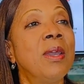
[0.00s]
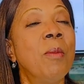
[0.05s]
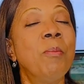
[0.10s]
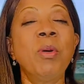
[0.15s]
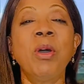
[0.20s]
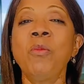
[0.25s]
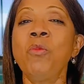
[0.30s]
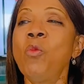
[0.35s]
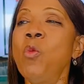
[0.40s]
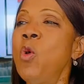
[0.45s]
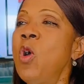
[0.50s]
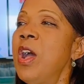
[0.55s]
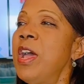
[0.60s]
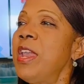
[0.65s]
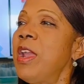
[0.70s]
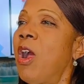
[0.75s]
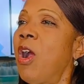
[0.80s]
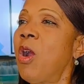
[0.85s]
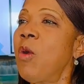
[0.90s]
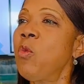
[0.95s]
But
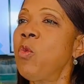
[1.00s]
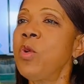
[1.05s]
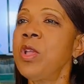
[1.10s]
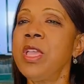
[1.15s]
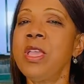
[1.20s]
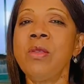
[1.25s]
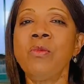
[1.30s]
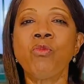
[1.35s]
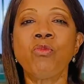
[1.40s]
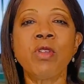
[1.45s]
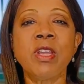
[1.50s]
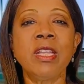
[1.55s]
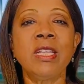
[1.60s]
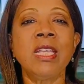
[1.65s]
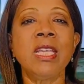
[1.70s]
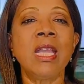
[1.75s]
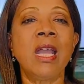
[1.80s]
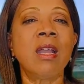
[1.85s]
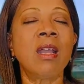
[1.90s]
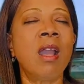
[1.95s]
what are we
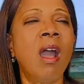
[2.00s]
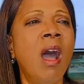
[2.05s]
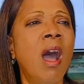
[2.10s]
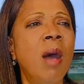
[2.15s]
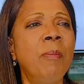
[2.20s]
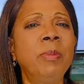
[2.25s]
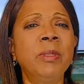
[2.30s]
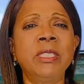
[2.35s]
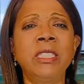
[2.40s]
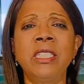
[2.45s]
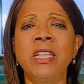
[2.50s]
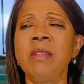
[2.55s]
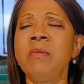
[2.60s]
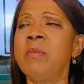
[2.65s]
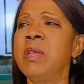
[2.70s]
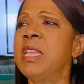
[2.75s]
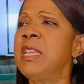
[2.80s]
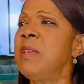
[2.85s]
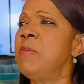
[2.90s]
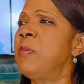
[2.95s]
really accomplishing?
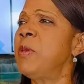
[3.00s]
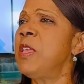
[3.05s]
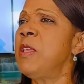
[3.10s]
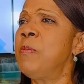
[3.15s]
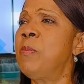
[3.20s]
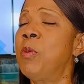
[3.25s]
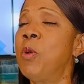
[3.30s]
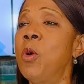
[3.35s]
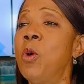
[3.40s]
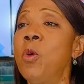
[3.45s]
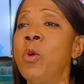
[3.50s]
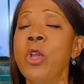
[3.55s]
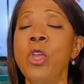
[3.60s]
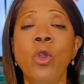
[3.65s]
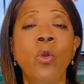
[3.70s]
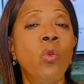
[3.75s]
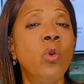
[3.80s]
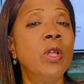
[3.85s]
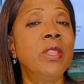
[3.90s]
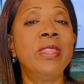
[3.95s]
Many people
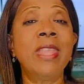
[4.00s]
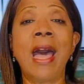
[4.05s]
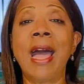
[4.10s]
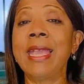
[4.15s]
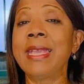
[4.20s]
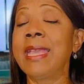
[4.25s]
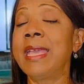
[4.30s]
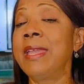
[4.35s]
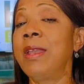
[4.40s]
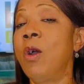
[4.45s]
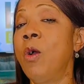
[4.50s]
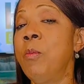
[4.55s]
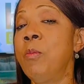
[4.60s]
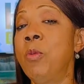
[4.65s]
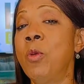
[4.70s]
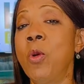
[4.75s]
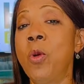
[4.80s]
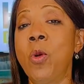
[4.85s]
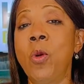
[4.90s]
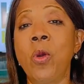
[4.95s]
will not get on
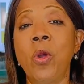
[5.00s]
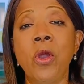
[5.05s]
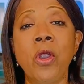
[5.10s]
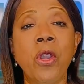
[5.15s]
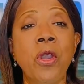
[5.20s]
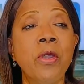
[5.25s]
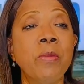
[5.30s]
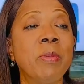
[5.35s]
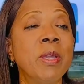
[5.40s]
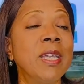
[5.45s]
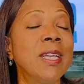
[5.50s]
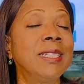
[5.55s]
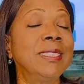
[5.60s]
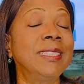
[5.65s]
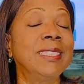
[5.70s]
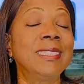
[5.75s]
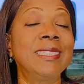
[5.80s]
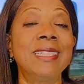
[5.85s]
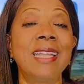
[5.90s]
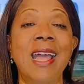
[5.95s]
board because
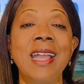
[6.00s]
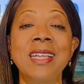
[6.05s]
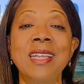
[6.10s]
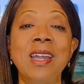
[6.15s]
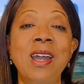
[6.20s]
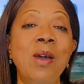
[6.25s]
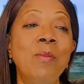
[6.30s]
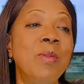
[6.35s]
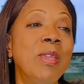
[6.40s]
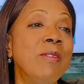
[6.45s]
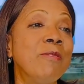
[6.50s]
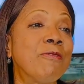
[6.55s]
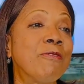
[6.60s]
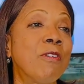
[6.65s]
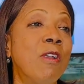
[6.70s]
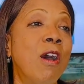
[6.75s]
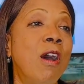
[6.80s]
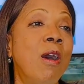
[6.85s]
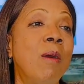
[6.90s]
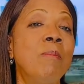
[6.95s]
it's not coming
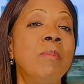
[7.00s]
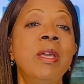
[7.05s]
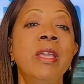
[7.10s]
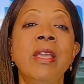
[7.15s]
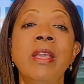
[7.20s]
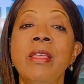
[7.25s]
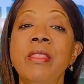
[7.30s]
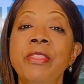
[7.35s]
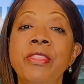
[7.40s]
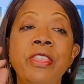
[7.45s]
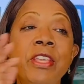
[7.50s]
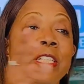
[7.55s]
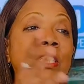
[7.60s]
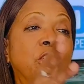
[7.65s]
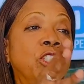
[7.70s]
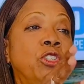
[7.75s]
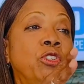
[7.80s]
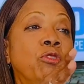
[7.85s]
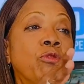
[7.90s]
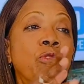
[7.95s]
from
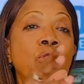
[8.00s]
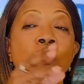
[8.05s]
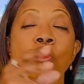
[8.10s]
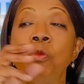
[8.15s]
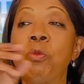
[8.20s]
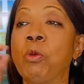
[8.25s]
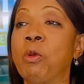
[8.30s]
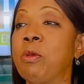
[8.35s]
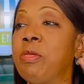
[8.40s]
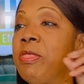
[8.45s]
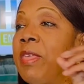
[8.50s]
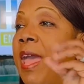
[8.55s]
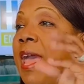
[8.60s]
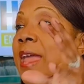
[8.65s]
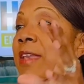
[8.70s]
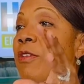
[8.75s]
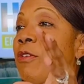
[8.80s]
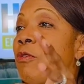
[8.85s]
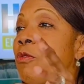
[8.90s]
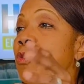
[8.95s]
this group or
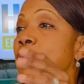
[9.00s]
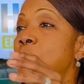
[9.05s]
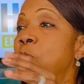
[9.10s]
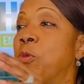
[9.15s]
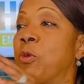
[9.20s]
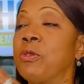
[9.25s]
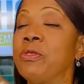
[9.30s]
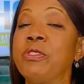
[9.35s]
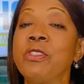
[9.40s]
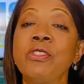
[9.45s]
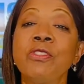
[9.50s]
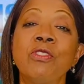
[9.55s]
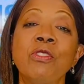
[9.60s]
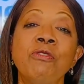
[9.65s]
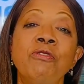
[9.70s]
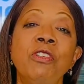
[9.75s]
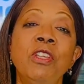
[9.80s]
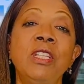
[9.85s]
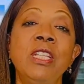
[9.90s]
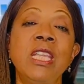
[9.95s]
that group or this
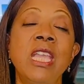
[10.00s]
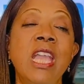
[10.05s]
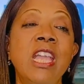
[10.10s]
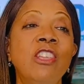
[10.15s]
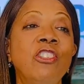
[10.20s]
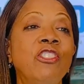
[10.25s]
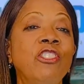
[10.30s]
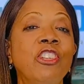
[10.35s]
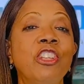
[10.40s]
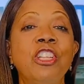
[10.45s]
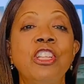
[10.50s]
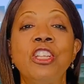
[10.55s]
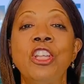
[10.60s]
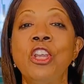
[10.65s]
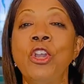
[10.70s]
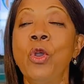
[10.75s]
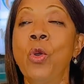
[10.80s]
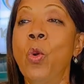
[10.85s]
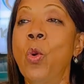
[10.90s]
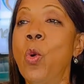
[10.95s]

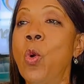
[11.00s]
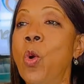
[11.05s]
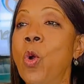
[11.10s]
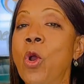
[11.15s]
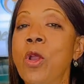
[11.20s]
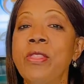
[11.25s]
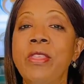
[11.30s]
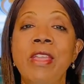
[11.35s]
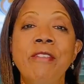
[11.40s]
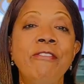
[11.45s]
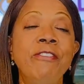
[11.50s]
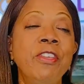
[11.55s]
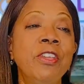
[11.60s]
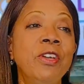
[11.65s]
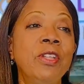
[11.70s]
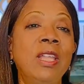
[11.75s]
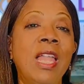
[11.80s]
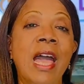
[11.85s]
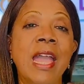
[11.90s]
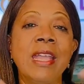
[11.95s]
affiliation, or they
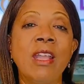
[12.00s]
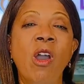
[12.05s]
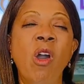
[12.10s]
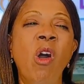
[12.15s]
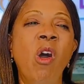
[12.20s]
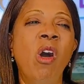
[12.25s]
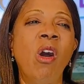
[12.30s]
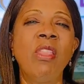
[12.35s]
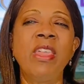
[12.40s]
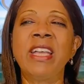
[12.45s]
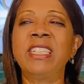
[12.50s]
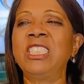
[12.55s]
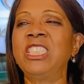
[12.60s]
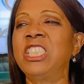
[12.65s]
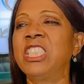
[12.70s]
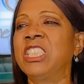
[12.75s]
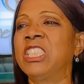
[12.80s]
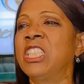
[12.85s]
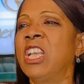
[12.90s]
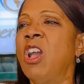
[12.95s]
feel like, oh, that's
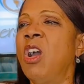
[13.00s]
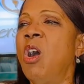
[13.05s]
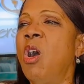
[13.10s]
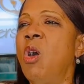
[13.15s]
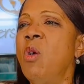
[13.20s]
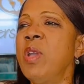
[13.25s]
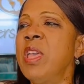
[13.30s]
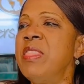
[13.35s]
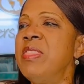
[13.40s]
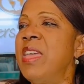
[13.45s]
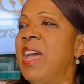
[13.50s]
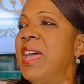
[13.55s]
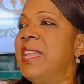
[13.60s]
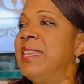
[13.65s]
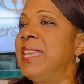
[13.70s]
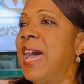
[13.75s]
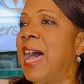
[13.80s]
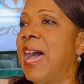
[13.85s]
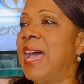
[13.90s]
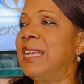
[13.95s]
just, oh, isn't that
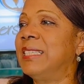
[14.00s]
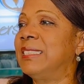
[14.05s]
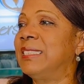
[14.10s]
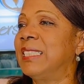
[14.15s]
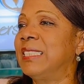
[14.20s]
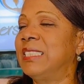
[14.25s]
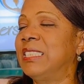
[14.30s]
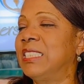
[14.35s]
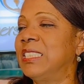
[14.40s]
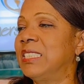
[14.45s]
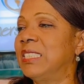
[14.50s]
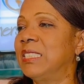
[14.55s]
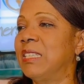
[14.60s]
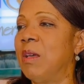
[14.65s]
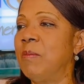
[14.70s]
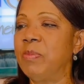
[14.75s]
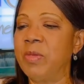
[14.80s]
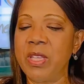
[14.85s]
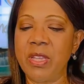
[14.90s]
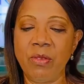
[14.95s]
nice? That's just
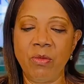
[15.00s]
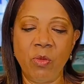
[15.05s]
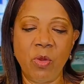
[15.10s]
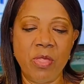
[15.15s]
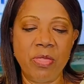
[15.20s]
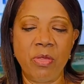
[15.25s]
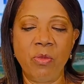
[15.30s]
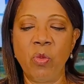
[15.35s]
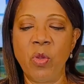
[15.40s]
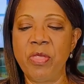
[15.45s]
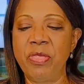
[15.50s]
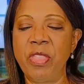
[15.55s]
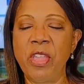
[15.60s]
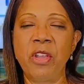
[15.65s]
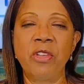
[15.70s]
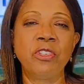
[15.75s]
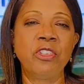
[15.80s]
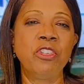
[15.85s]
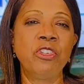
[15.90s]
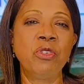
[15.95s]
something what
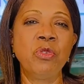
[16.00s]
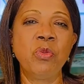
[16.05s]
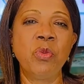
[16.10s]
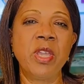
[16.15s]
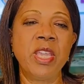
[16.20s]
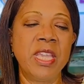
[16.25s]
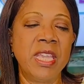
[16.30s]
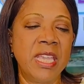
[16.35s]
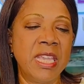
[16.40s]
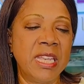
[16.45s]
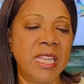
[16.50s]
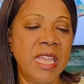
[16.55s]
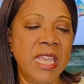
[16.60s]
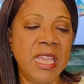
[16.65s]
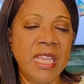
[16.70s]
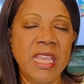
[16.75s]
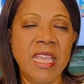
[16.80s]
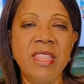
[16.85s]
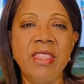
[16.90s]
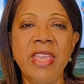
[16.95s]
they're doing
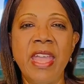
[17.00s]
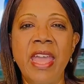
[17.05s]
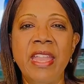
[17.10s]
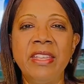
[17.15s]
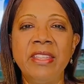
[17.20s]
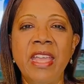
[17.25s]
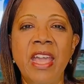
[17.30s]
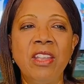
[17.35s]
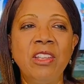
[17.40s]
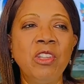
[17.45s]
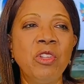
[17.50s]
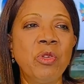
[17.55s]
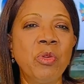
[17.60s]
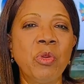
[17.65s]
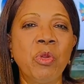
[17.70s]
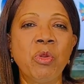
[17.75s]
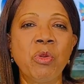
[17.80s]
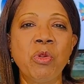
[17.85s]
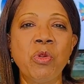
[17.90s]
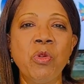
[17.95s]
in that little
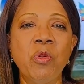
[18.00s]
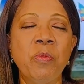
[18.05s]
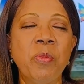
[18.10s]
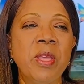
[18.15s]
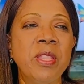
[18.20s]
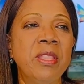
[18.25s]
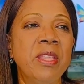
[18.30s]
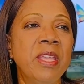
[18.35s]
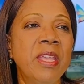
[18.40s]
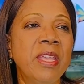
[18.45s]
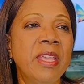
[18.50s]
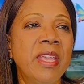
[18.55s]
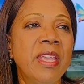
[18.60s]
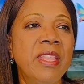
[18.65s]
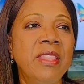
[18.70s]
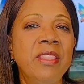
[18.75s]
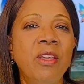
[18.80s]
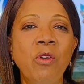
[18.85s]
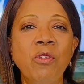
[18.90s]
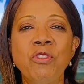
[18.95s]
group
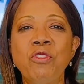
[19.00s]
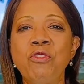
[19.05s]
and those